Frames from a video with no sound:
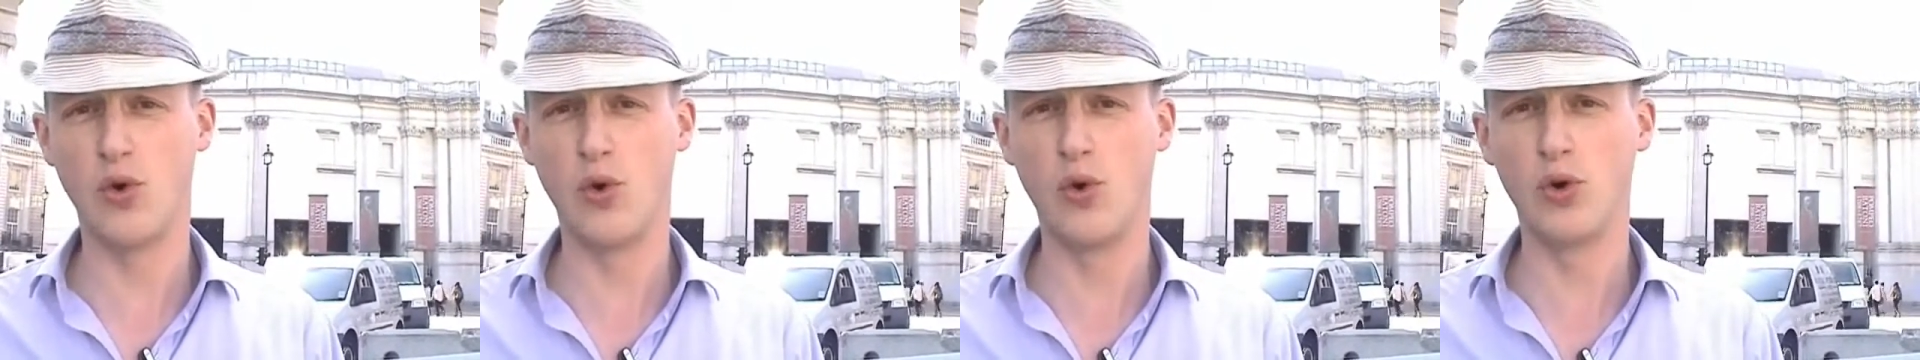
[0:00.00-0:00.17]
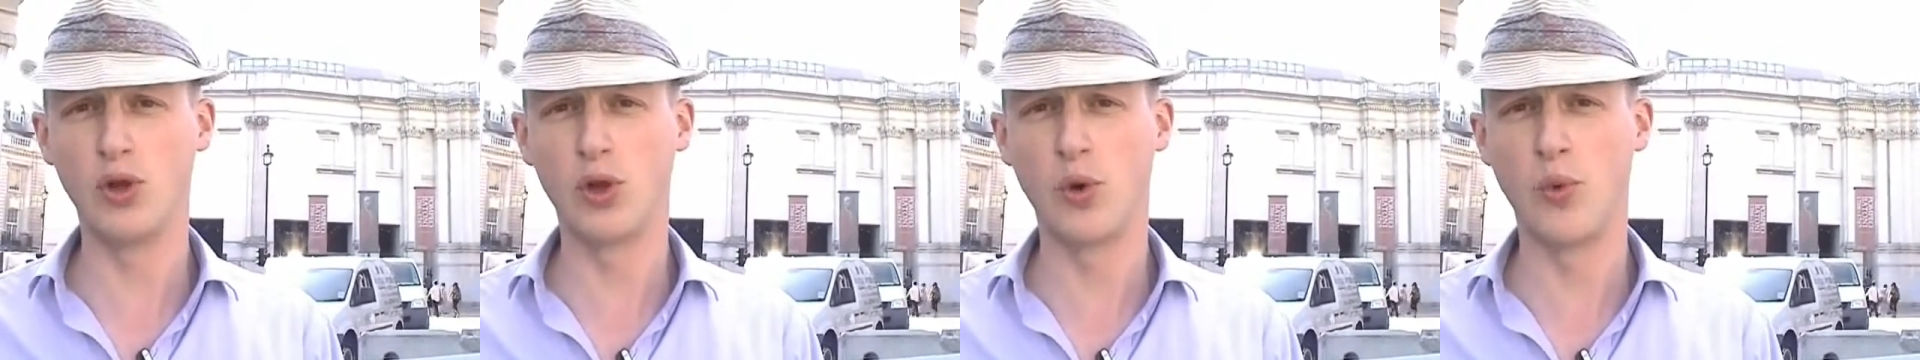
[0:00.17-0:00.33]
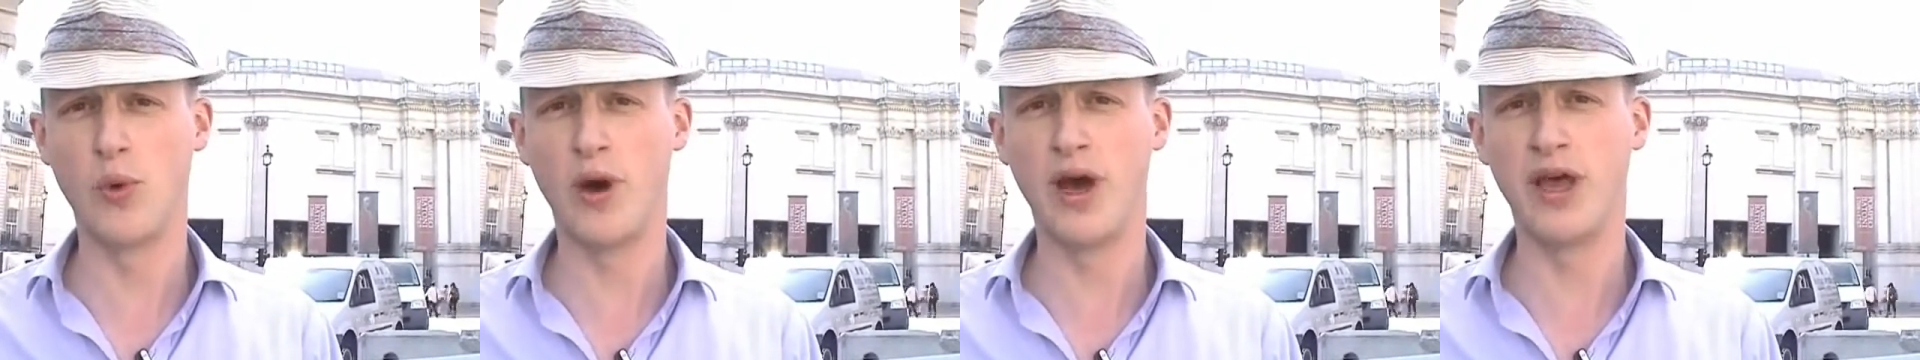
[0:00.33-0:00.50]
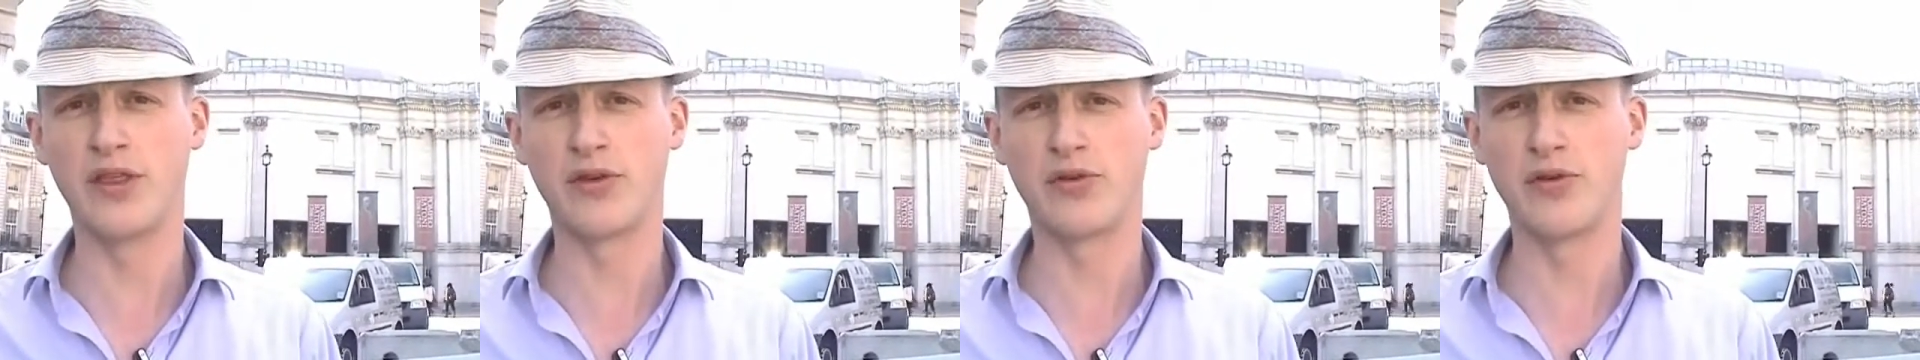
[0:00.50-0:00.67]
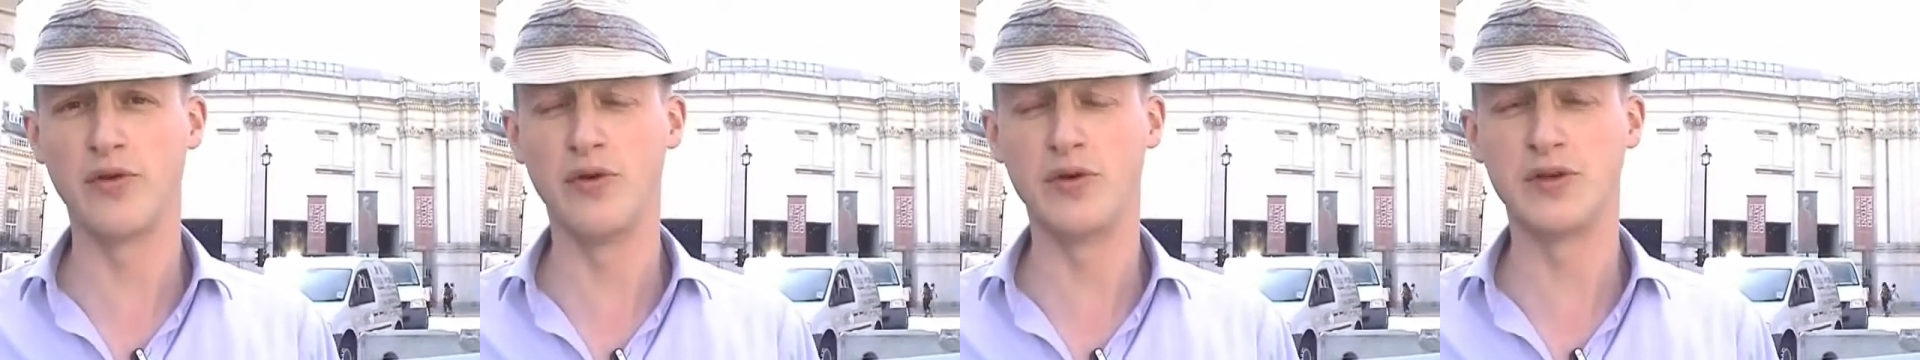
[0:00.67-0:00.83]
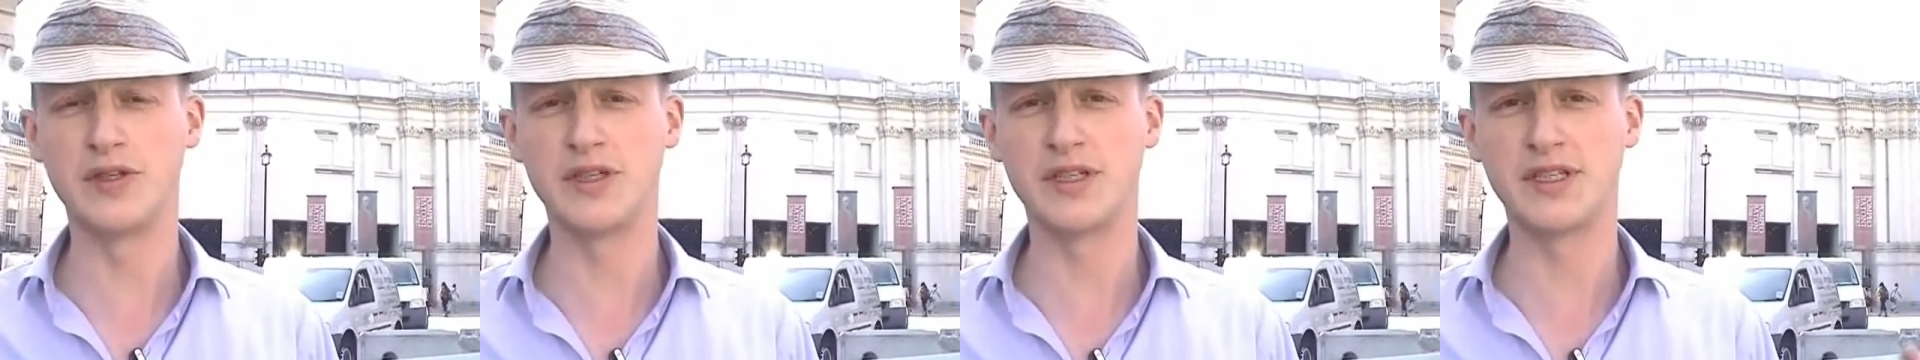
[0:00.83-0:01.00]
all the way
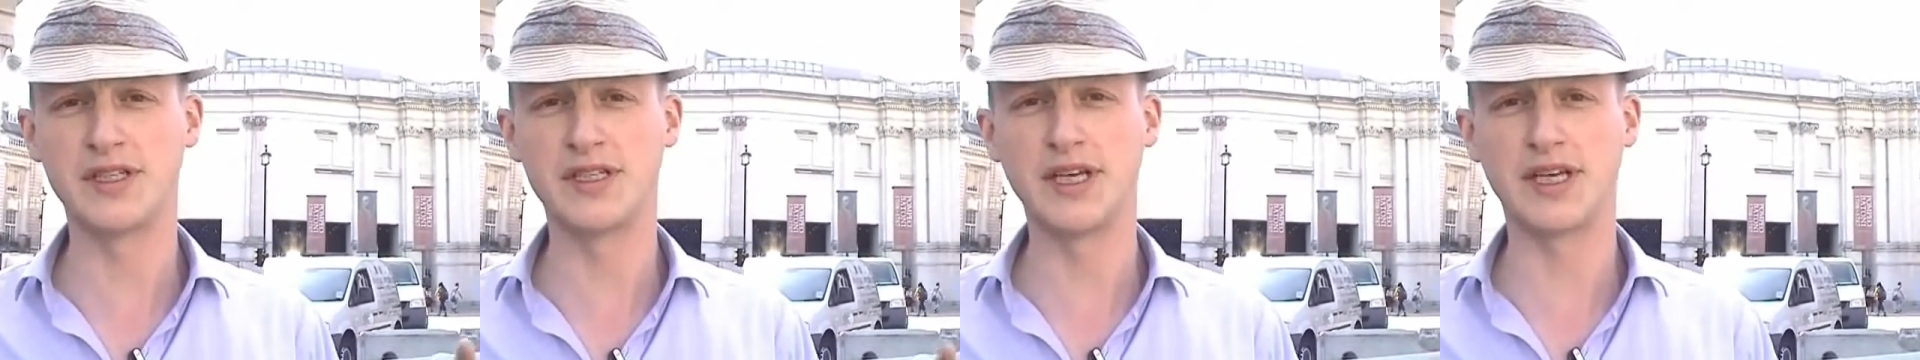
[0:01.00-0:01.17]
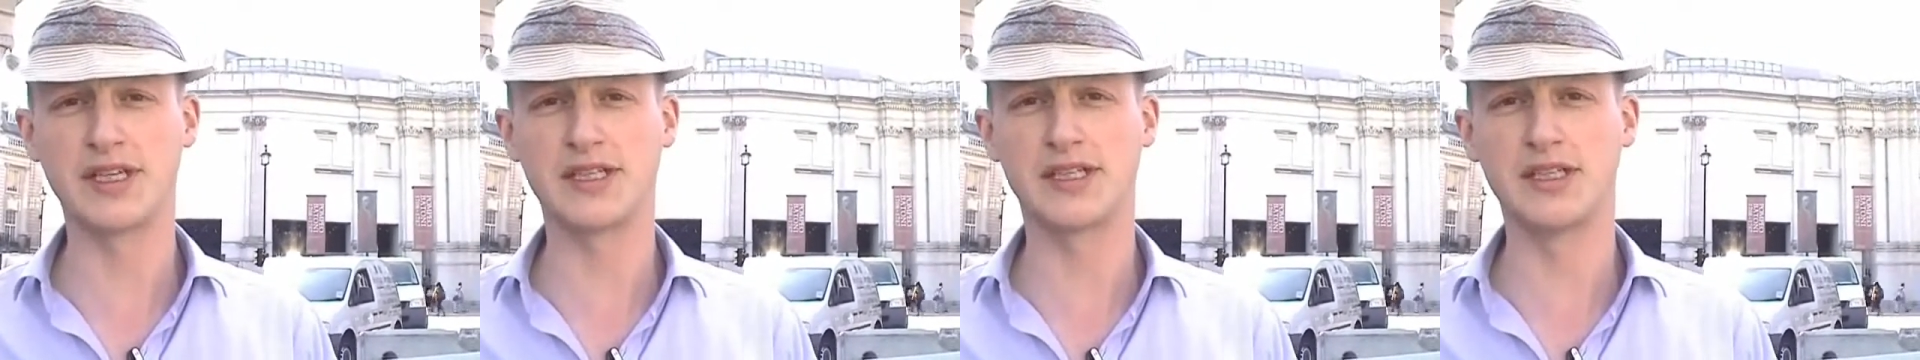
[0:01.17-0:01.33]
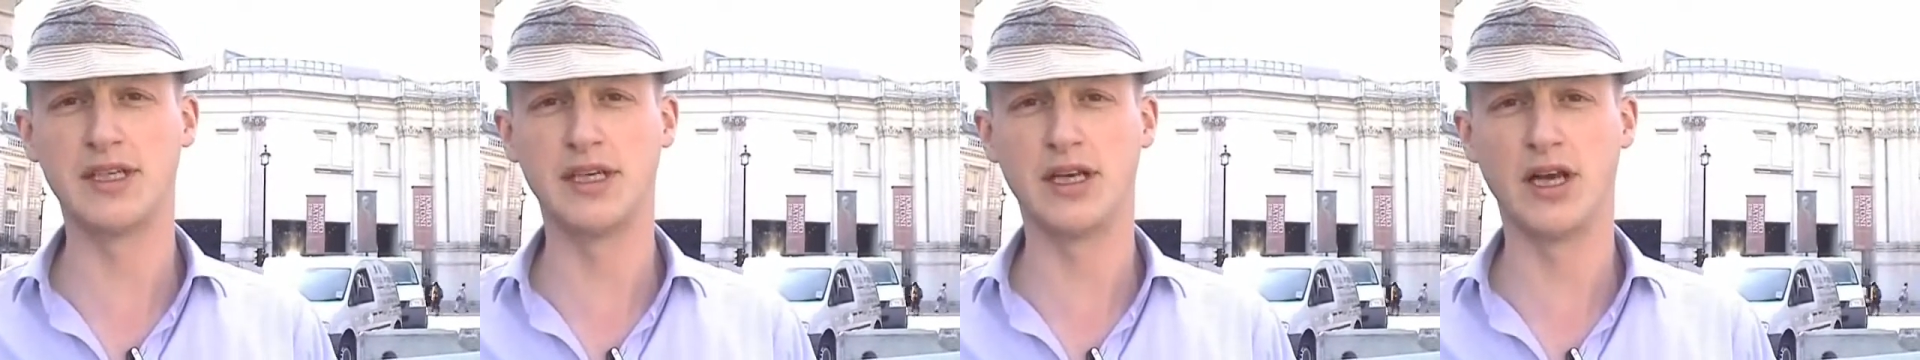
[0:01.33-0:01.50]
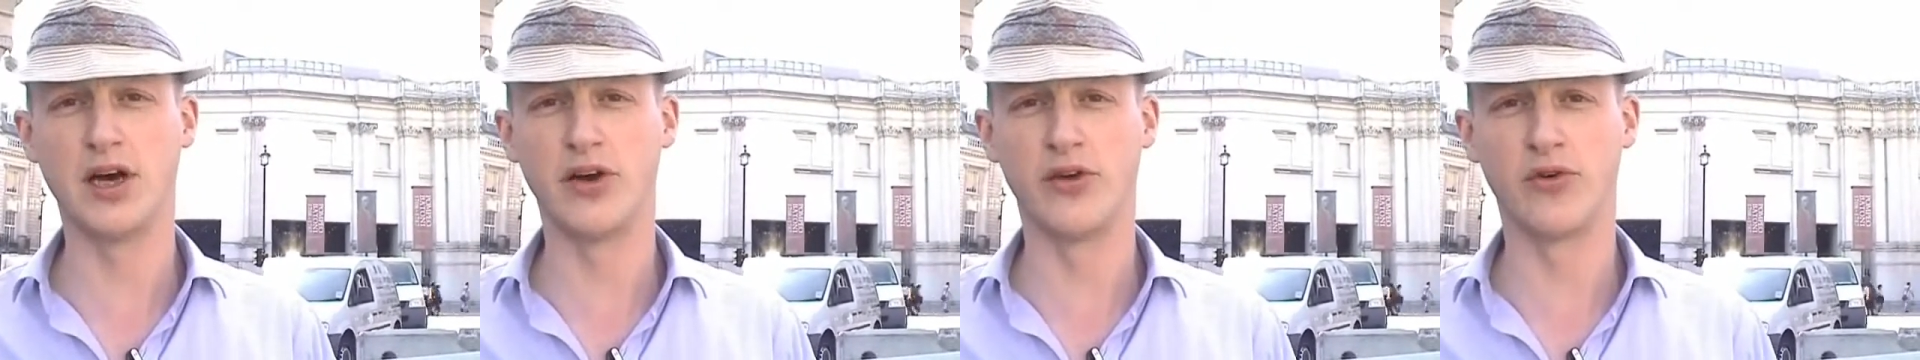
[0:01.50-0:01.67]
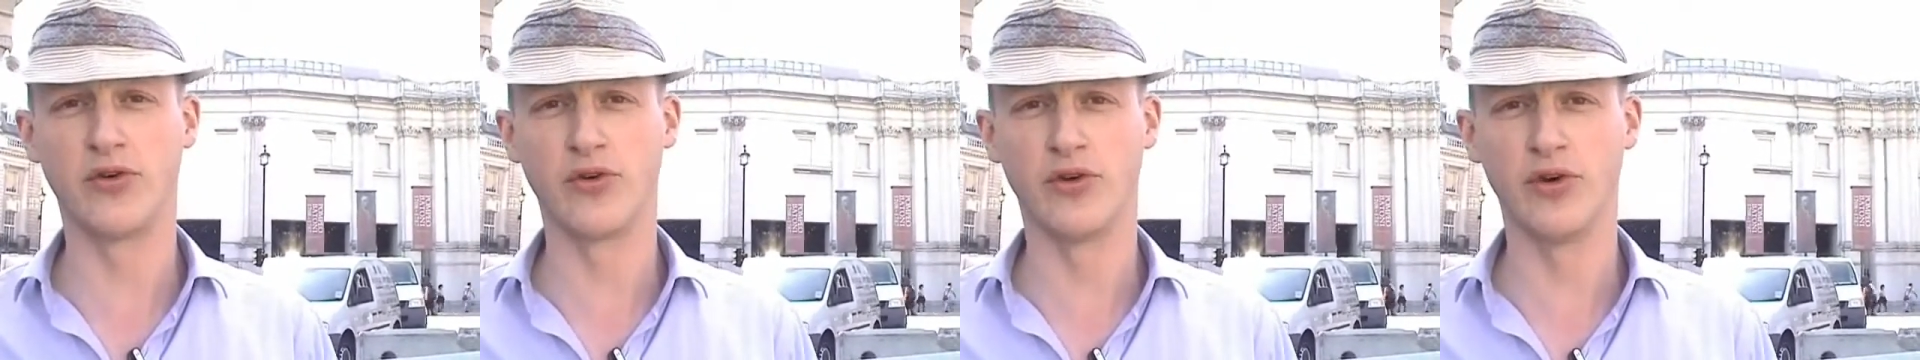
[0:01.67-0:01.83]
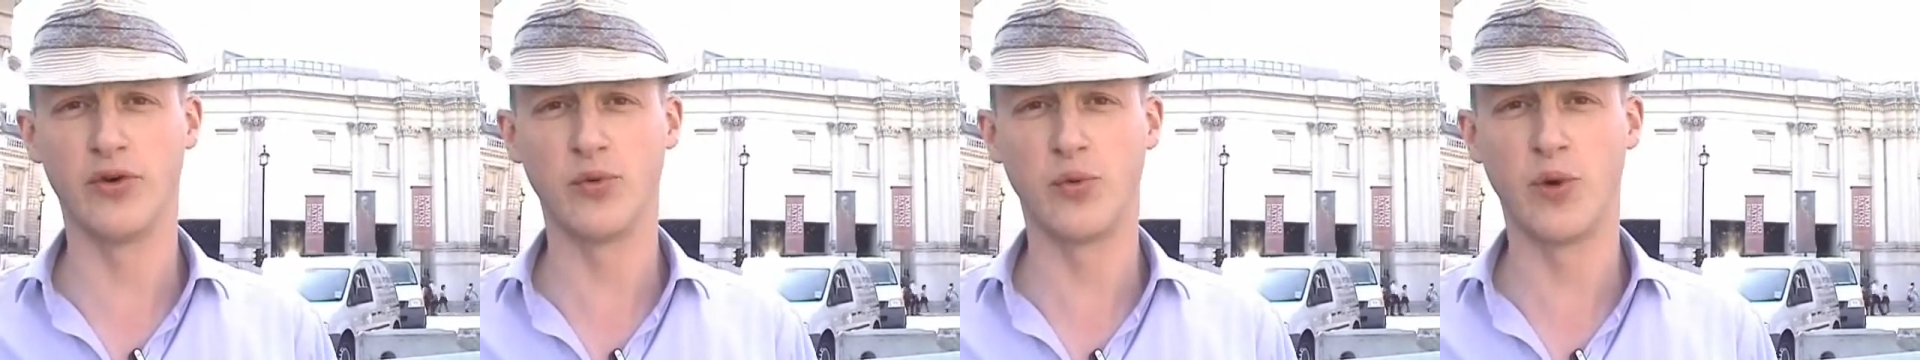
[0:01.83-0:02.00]
through to
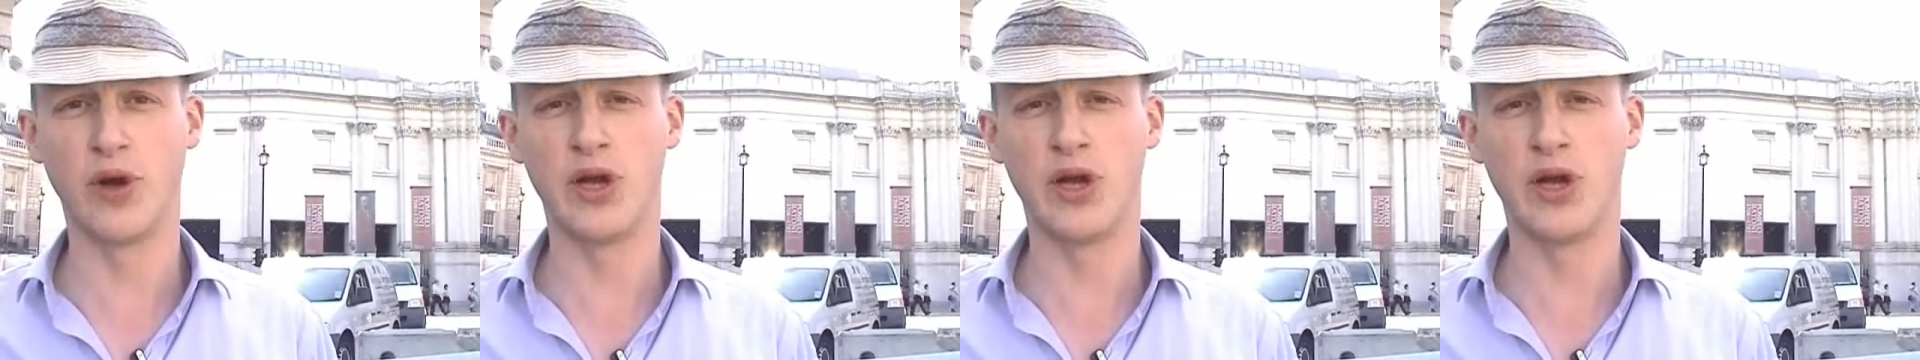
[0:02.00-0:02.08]
1600,